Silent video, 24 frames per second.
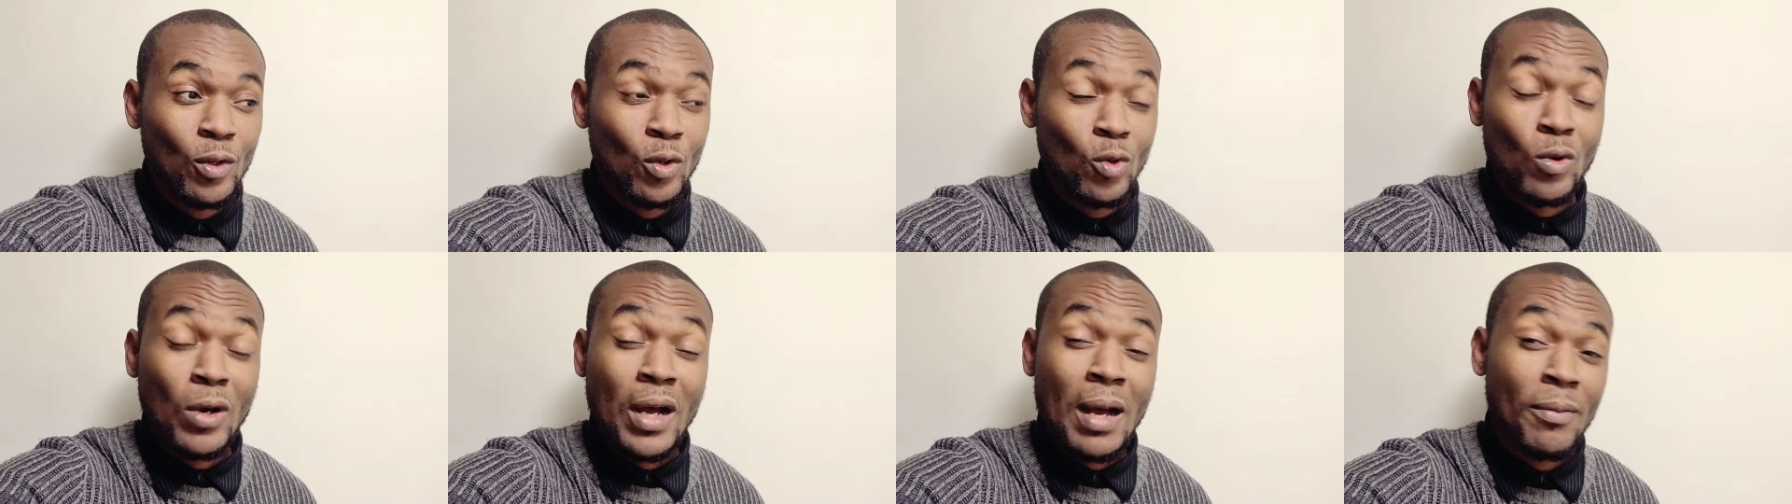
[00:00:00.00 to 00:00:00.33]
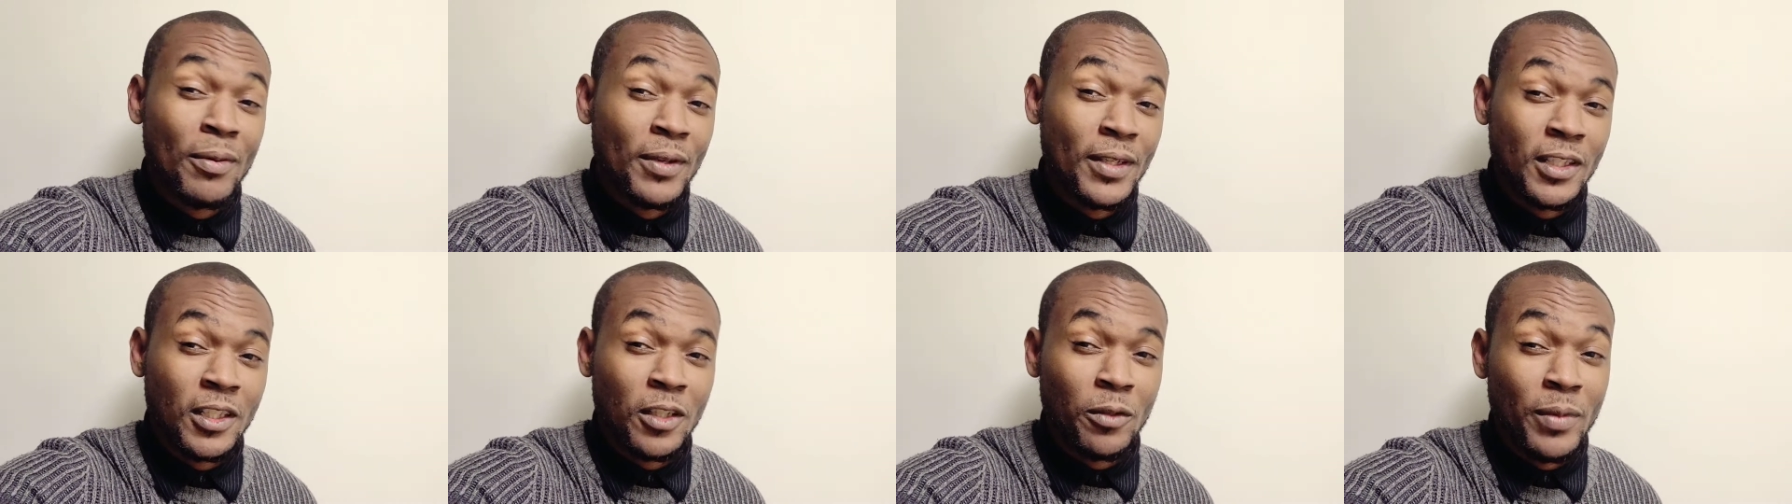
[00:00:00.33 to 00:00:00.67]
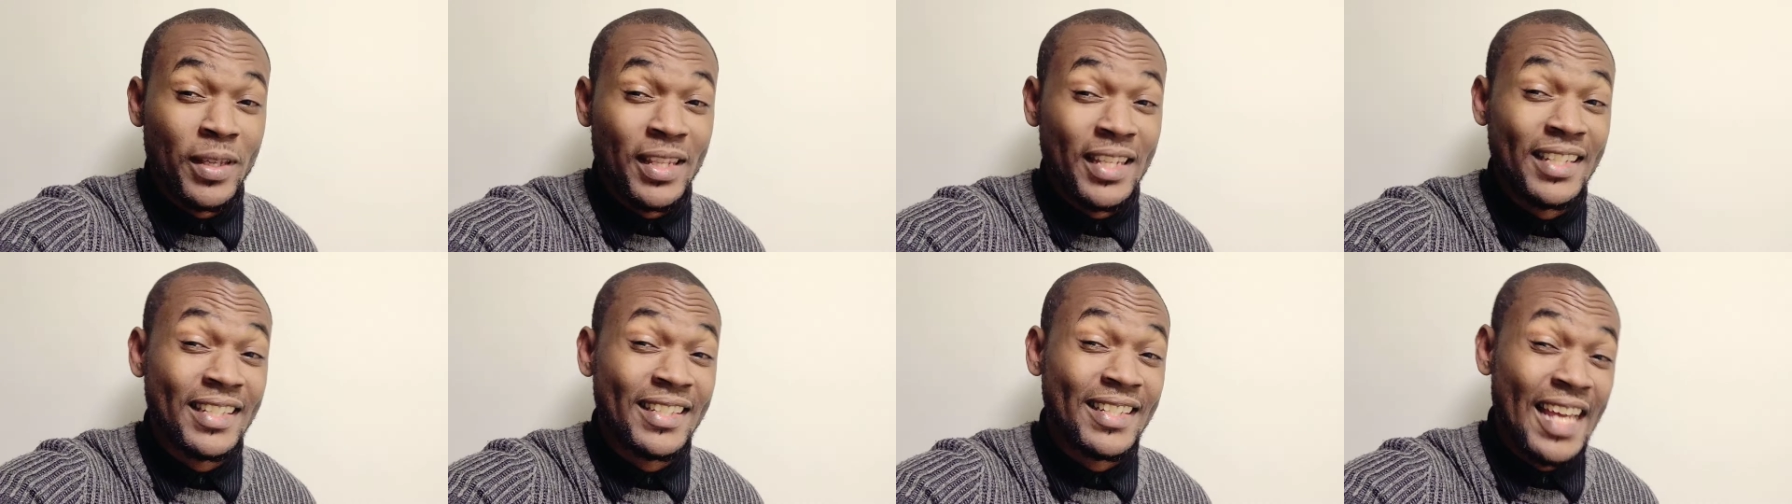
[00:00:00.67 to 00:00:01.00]
who happens to
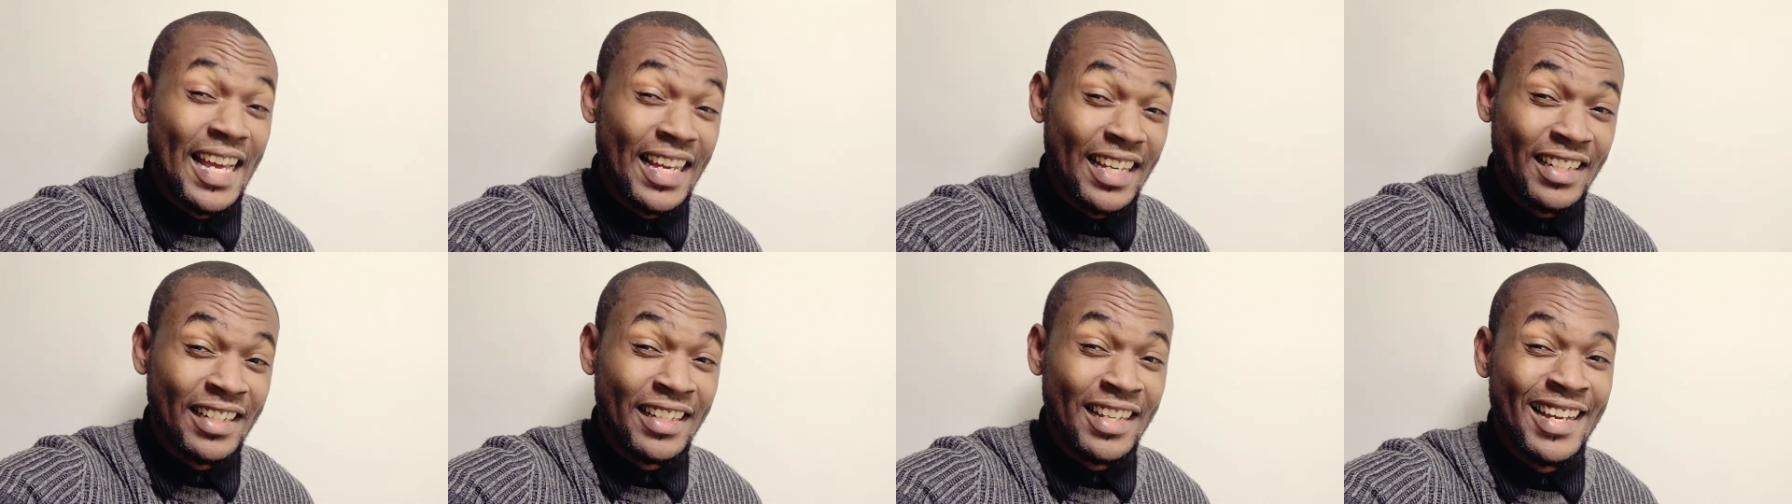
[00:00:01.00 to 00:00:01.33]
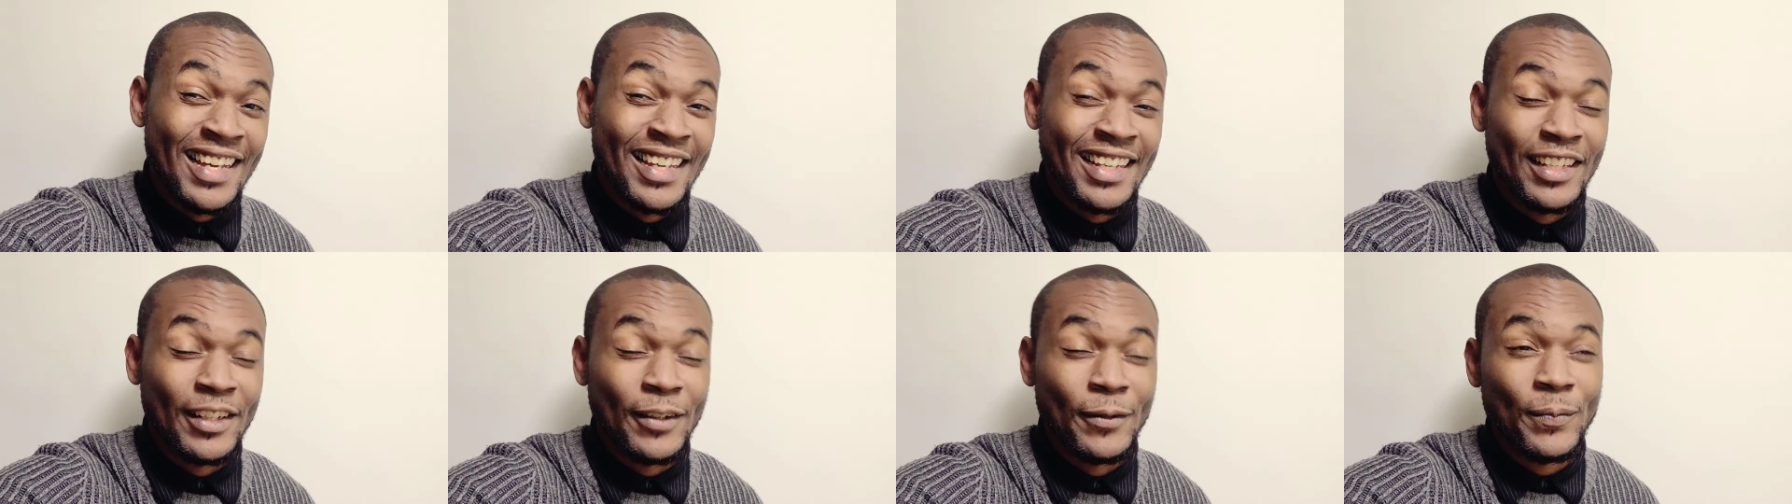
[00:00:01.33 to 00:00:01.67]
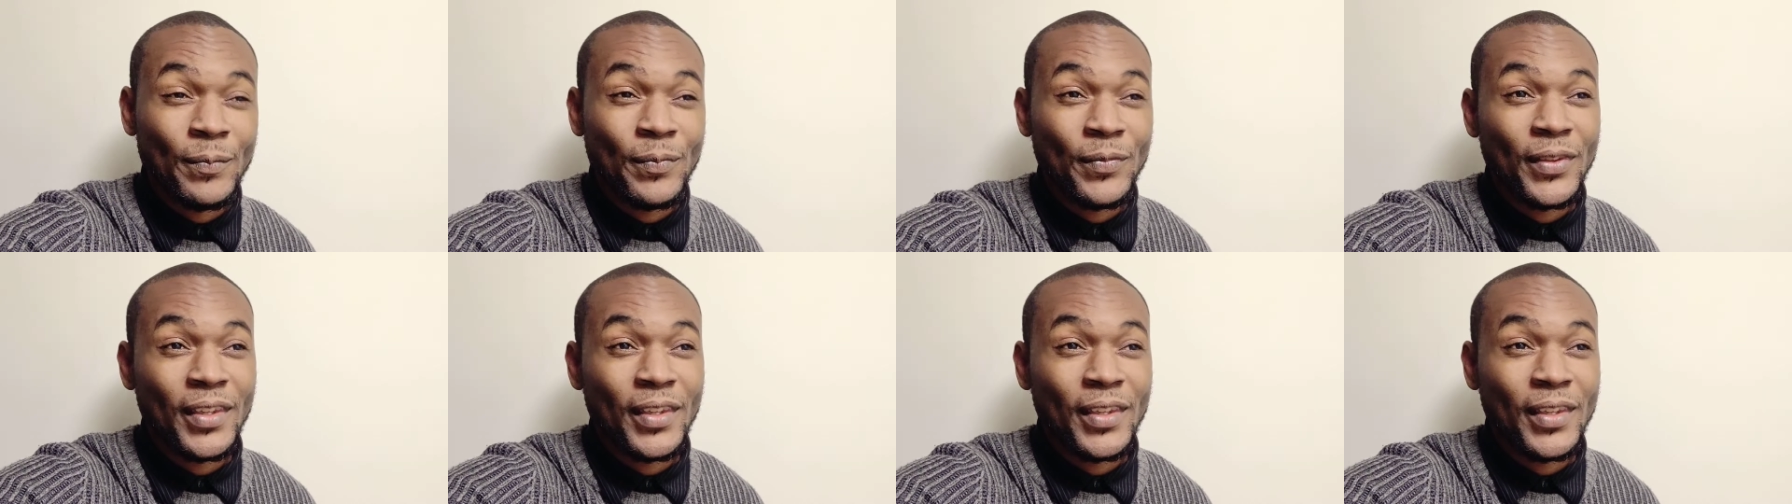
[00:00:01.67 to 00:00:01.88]
be the second guy.